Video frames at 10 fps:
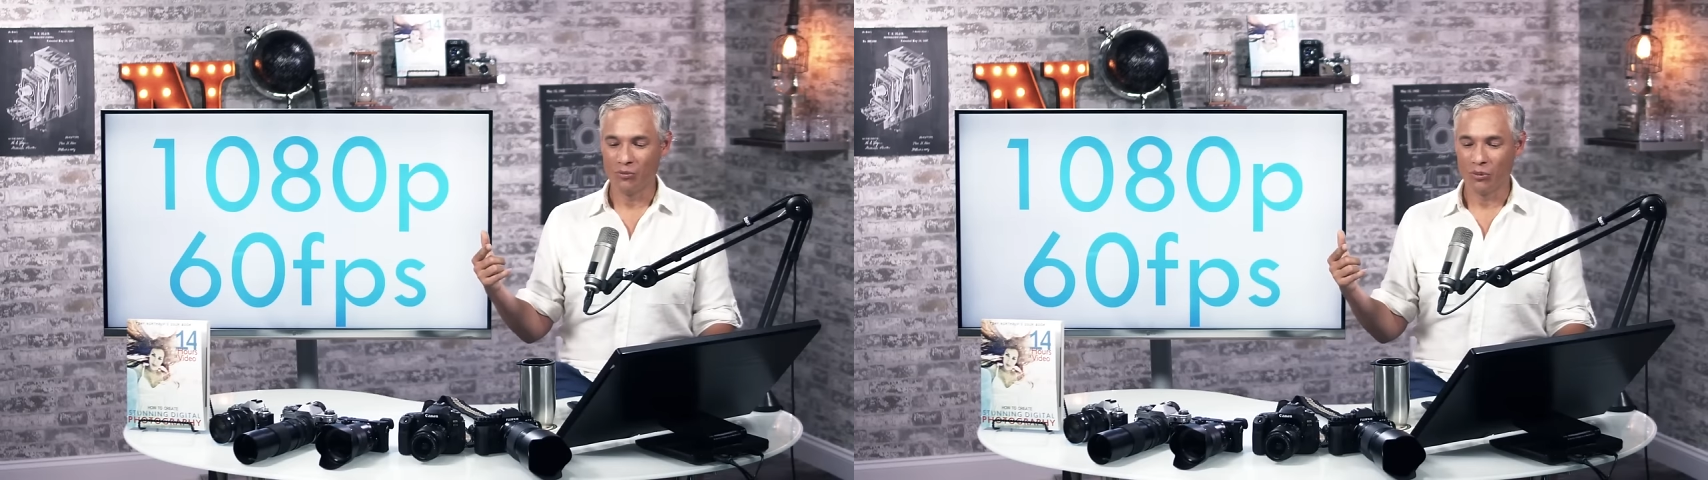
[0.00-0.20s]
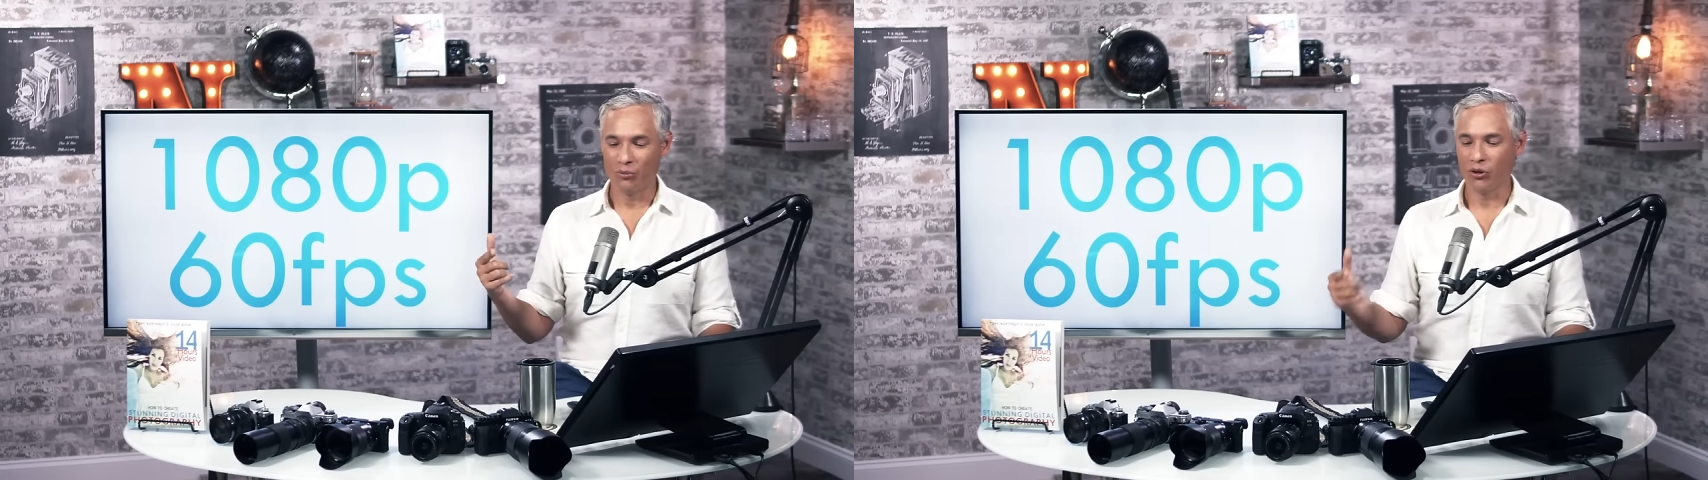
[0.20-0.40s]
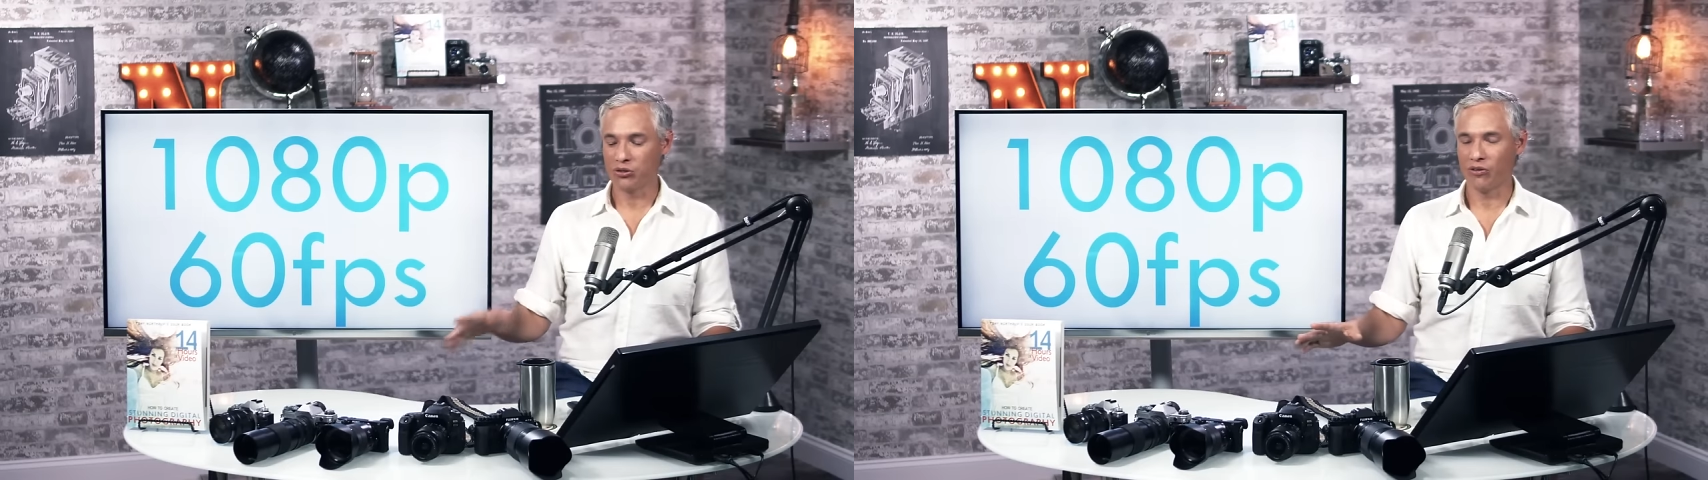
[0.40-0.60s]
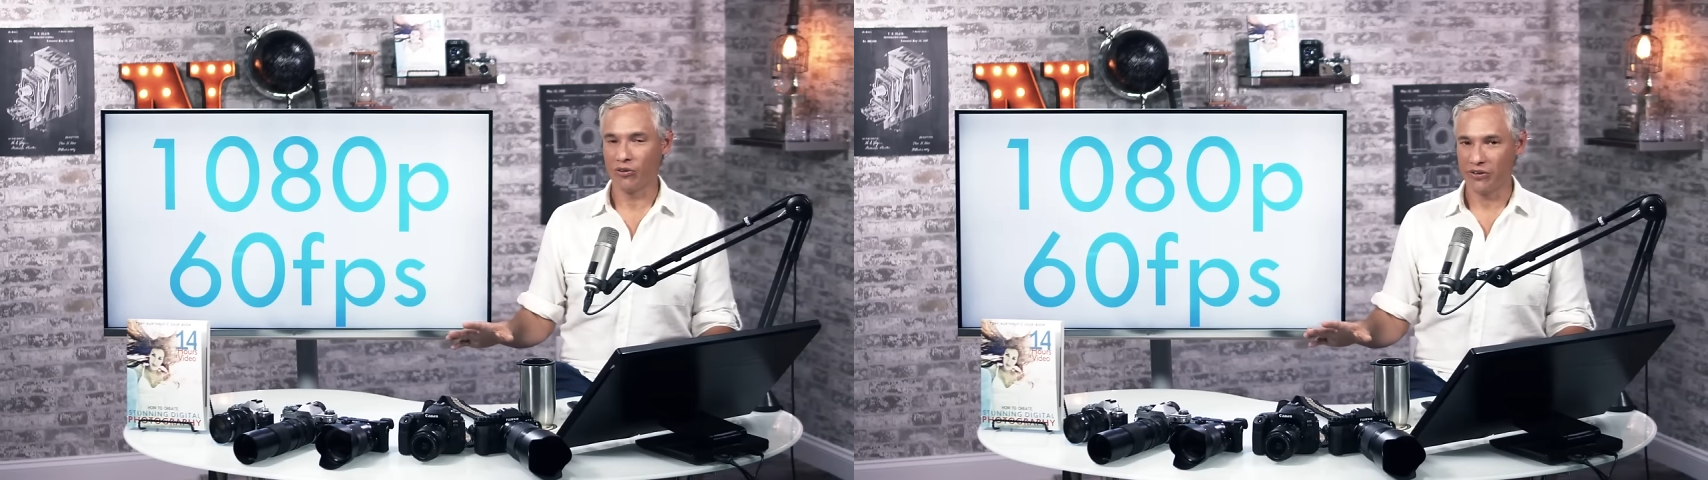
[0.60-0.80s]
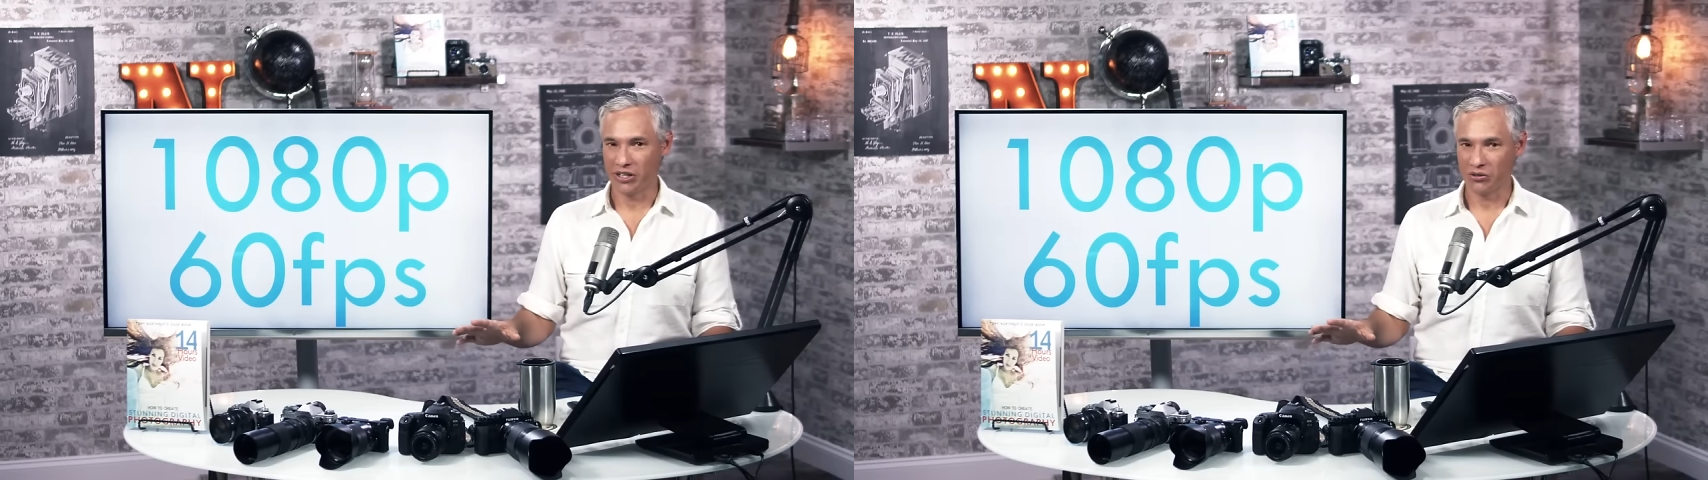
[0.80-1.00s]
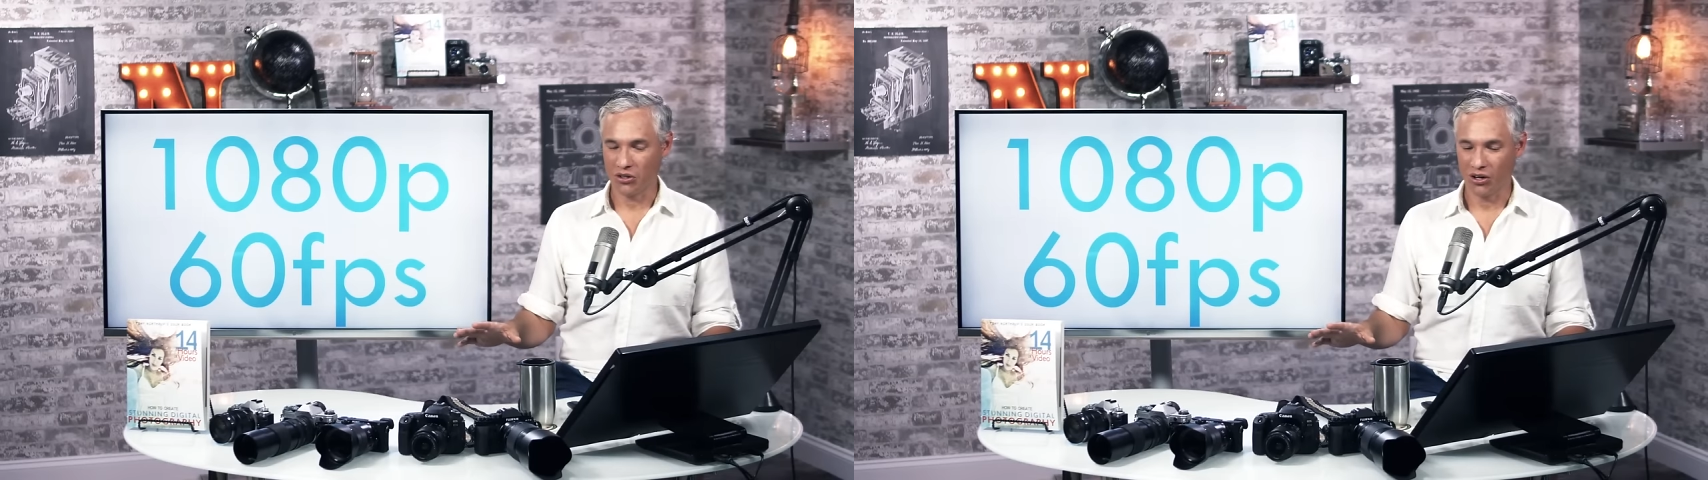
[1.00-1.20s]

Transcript: but most of our videos